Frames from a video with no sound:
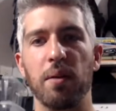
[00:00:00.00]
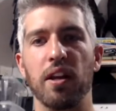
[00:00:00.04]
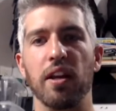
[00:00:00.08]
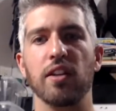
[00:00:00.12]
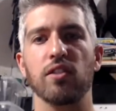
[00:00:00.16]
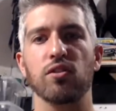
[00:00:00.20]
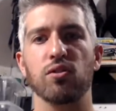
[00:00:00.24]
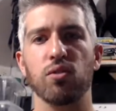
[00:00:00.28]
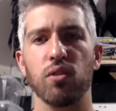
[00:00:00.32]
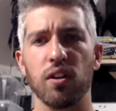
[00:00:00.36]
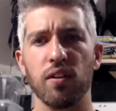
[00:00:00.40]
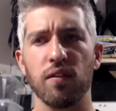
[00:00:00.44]
It's
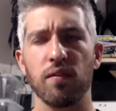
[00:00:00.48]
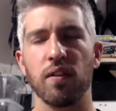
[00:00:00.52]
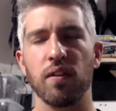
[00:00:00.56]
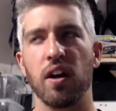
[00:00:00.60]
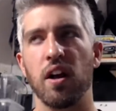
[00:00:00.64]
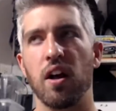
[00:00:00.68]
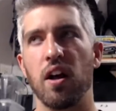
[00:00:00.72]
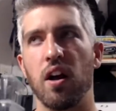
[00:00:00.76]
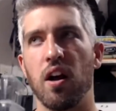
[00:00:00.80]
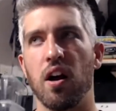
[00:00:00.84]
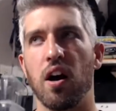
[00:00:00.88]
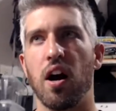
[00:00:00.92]
sort of,
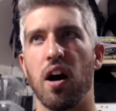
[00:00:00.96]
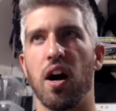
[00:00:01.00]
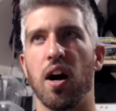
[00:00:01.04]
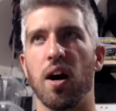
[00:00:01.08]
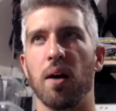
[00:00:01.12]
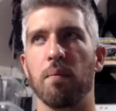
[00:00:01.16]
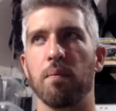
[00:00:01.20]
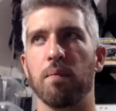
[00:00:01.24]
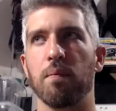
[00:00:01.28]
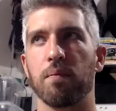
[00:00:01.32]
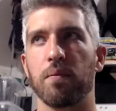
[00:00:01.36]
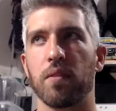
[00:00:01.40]

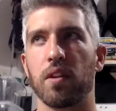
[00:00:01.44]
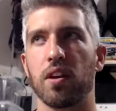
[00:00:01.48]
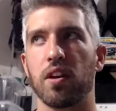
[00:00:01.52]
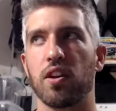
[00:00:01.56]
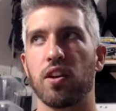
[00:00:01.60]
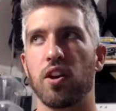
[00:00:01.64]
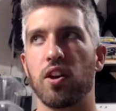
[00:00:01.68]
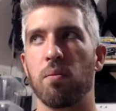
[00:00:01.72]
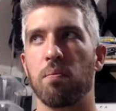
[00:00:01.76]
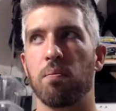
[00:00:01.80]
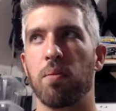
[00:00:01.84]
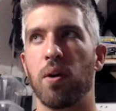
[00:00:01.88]

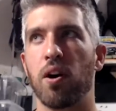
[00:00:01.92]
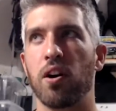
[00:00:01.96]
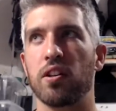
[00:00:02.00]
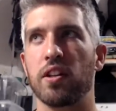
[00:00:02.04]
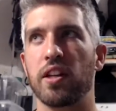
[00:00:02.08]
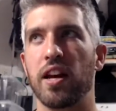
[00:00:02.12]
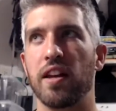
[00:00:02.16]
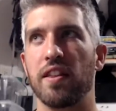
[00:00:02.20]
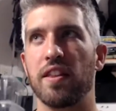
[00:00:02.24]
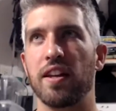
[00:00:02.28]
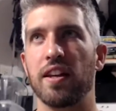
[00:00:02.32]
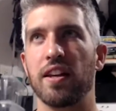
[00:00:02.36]
partly
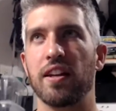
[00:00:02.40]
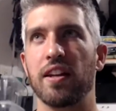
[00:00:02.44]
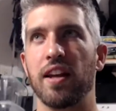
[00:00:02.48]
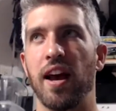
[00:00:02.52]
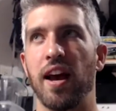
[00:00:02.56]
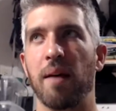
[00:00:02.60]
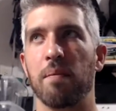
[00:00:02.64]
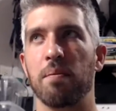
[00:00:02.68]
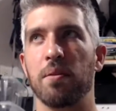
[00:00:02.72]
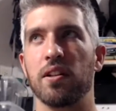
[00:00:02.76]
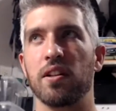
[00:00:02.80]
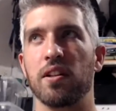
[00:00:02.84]
I think it
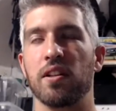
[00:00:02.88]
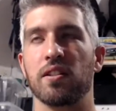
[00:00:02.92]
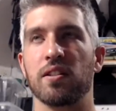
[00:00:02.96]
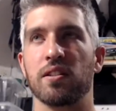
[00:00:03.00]
happened.